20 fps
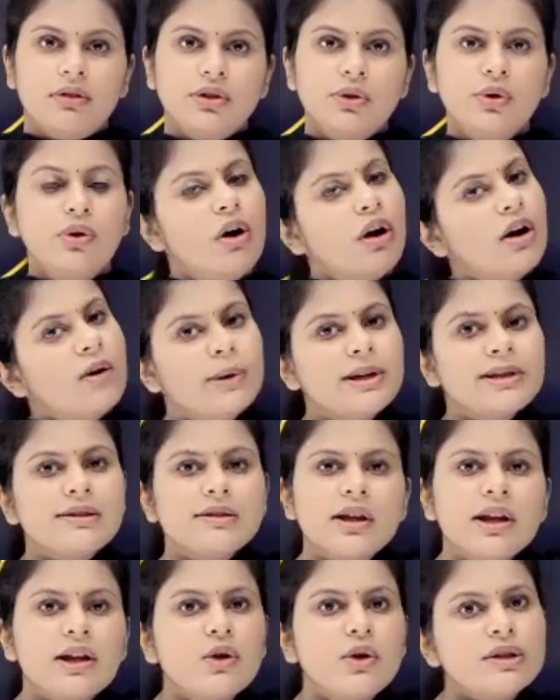You'll always
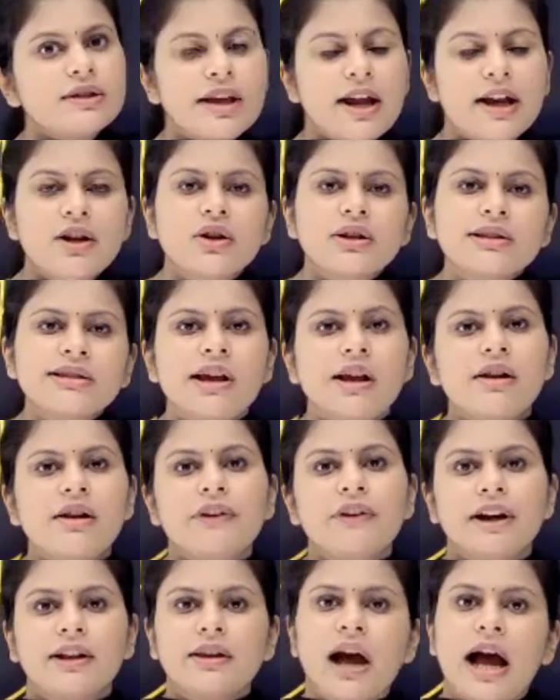say you'll sell
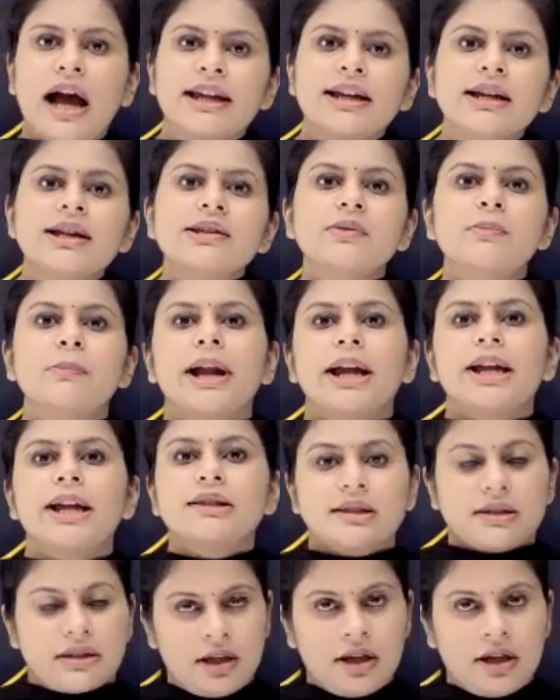yourself at the highest price.